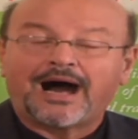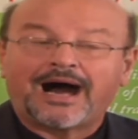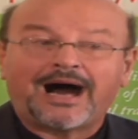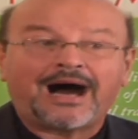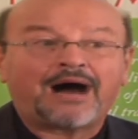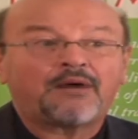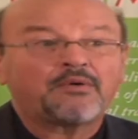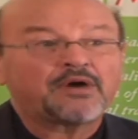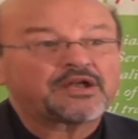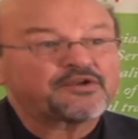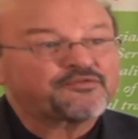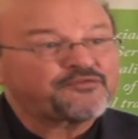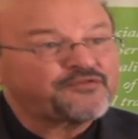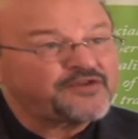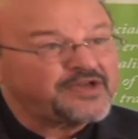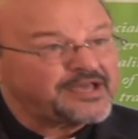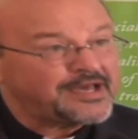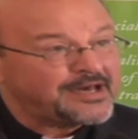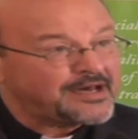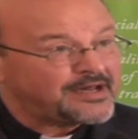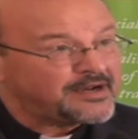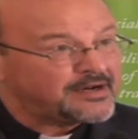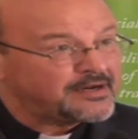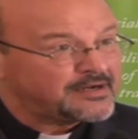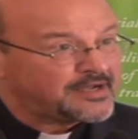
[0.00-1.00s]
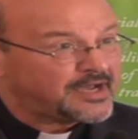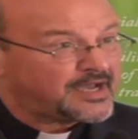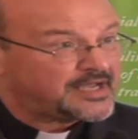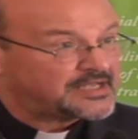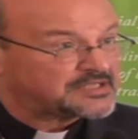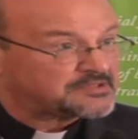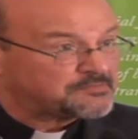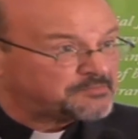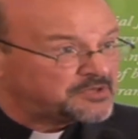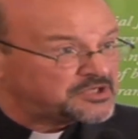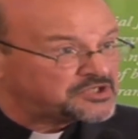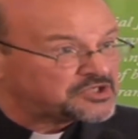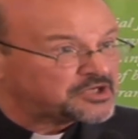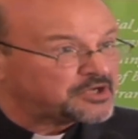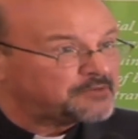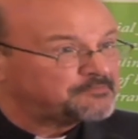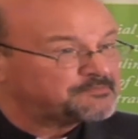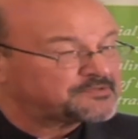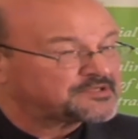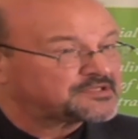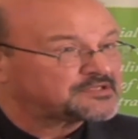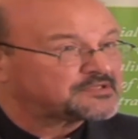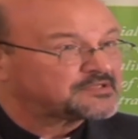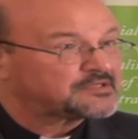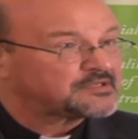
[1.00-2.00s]
Our fear as
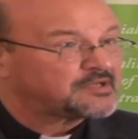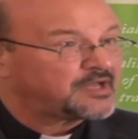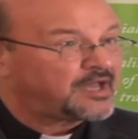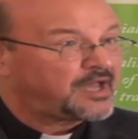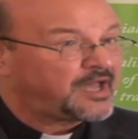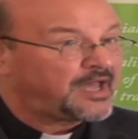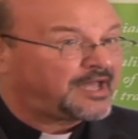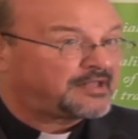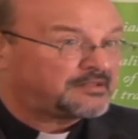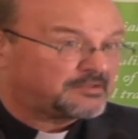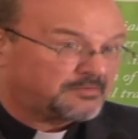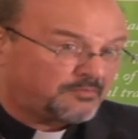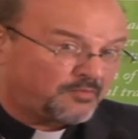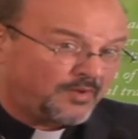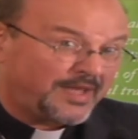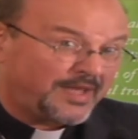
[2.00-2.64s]
bishops and